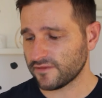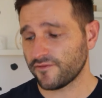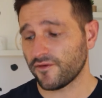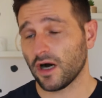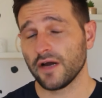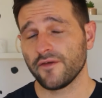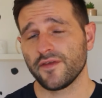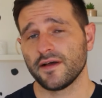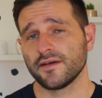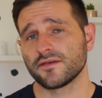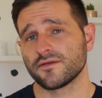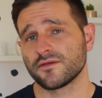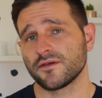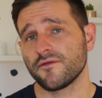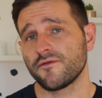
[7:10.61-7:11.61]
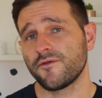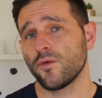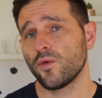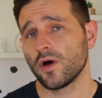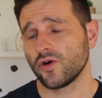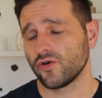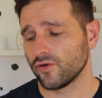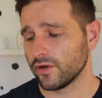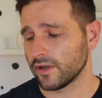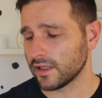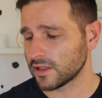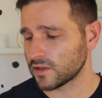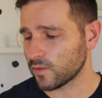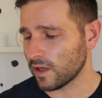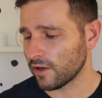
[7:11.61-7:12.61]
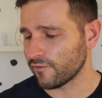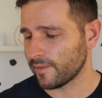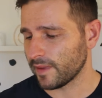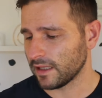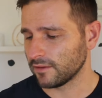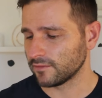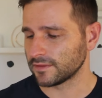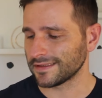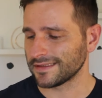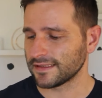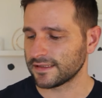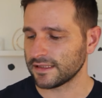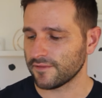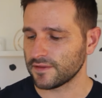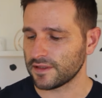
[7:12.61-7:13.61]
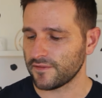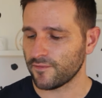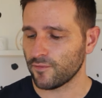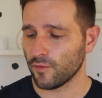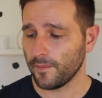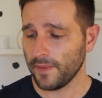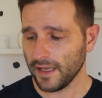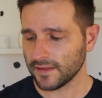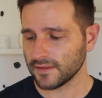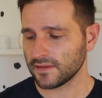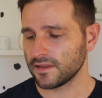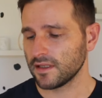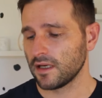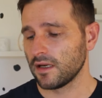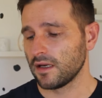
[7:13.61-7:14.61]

£5,412.74